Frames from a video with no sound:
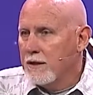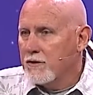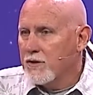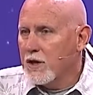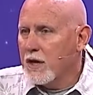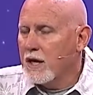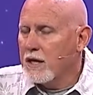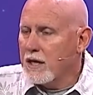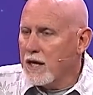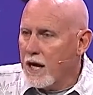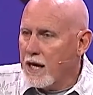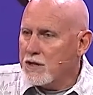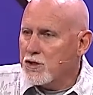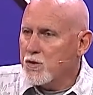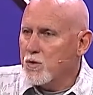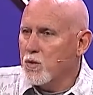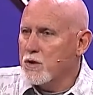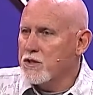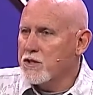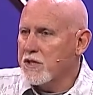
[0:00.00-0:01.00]
than on
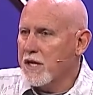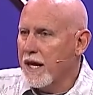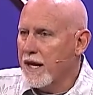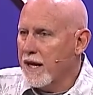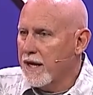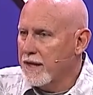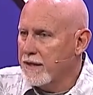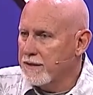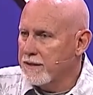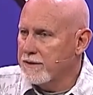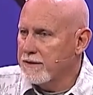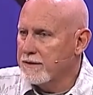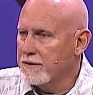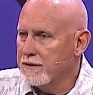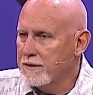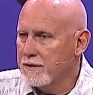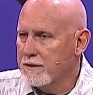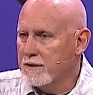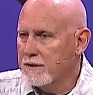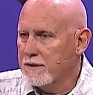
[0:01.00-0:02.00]
God's worst day.
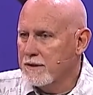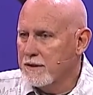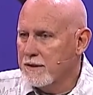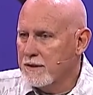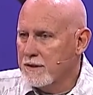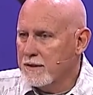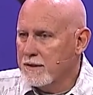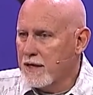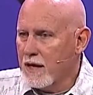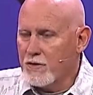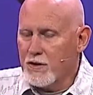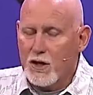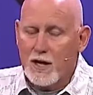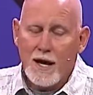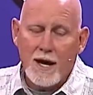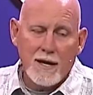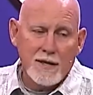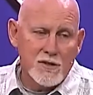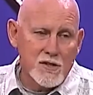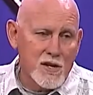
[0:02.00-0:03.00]
Not that
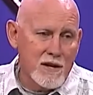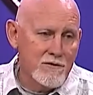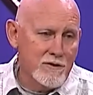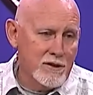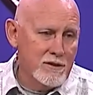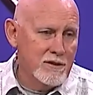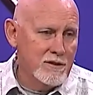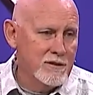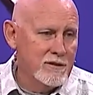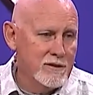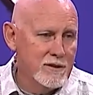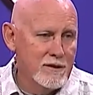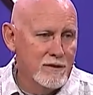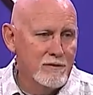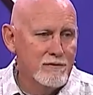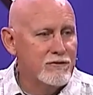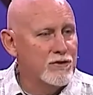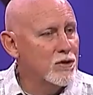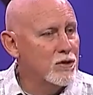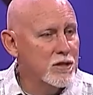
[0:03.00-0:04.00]
God is ever
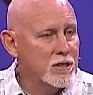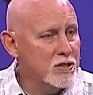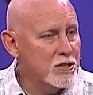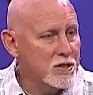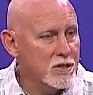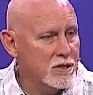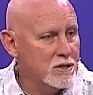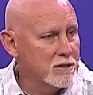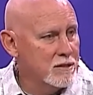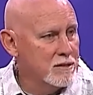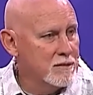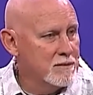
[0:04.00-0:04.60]
foolish,